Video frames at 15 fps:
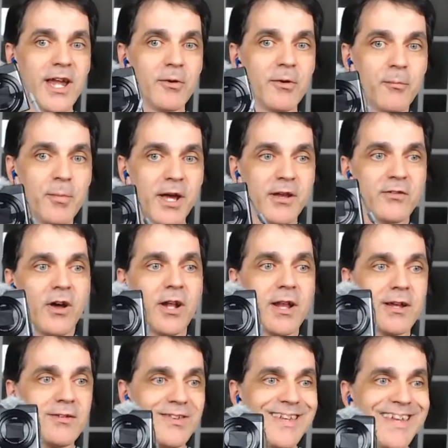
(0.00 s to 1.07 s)
The Panasonic
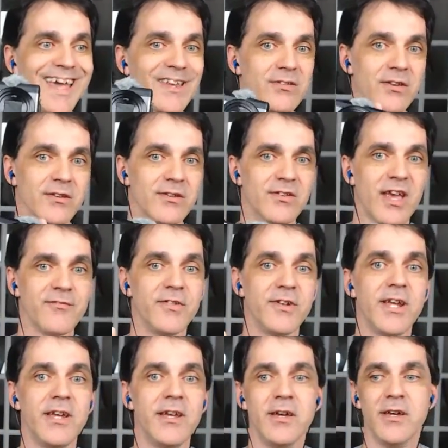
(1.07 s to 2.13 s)

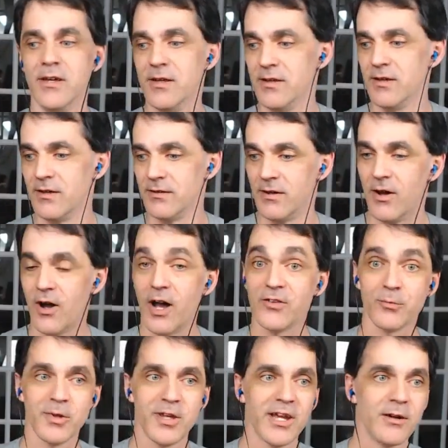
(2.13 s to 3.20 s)
ZS70, awesome
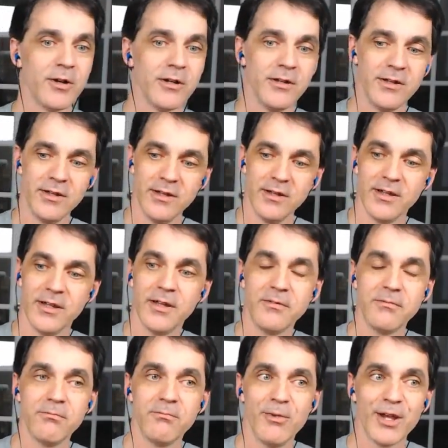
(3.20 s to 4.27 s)
camera.
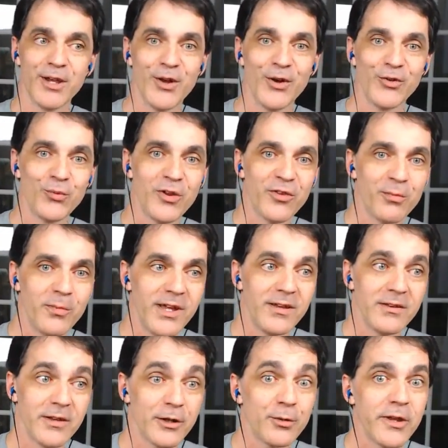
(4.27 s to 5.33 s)
It goes with me,
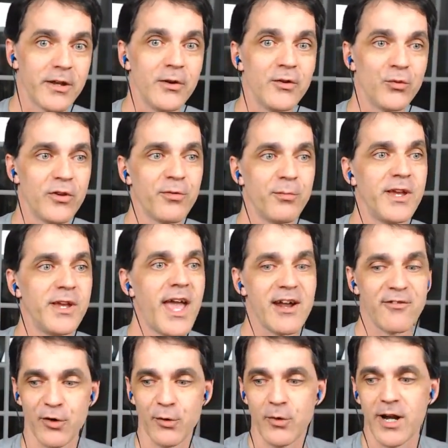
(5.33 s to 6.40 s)
literally goes with me
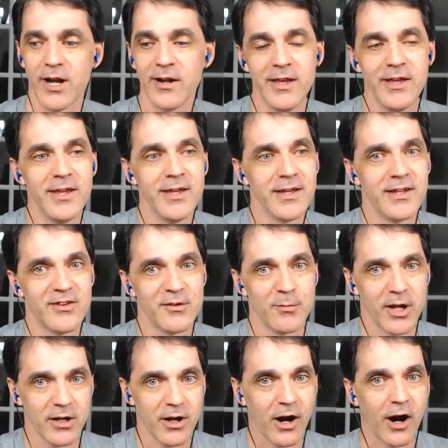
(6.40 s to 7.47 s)
everywhere. It's in my
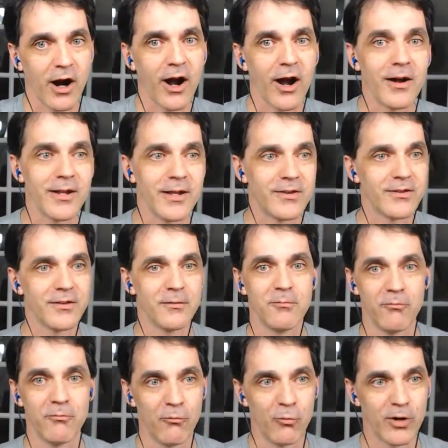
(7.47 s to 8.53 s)
car. It's in
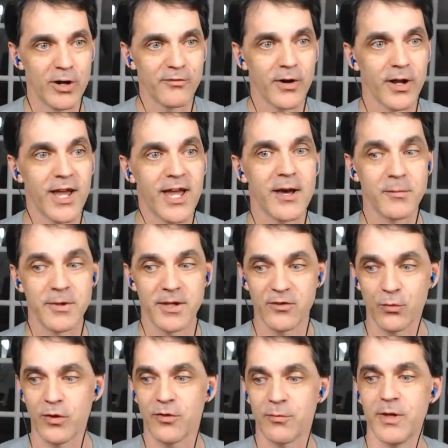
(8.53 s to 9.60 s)
wherever I am. It's
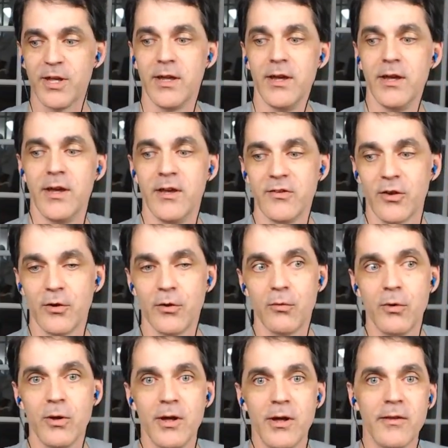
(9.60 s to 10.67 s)
with me. So
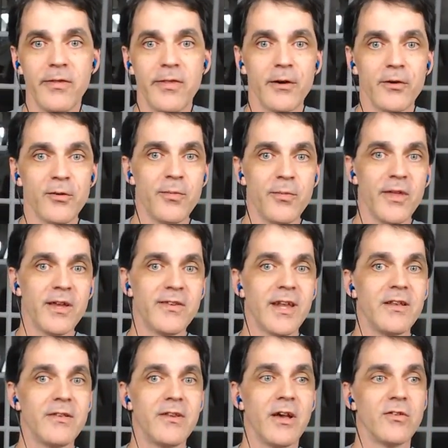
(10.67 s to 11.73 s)
there are some things that it
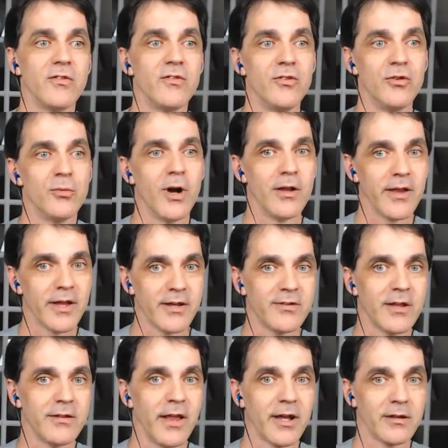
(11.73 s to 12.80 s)
doesn't do well, like I said,
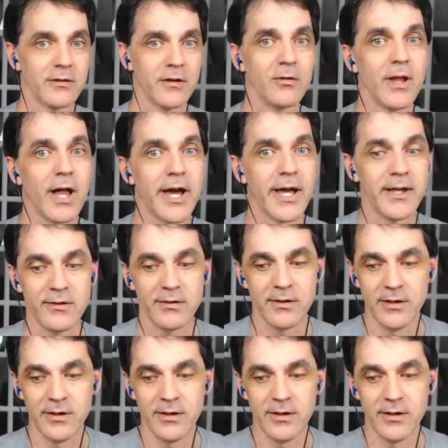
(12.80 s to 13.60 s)
like low light.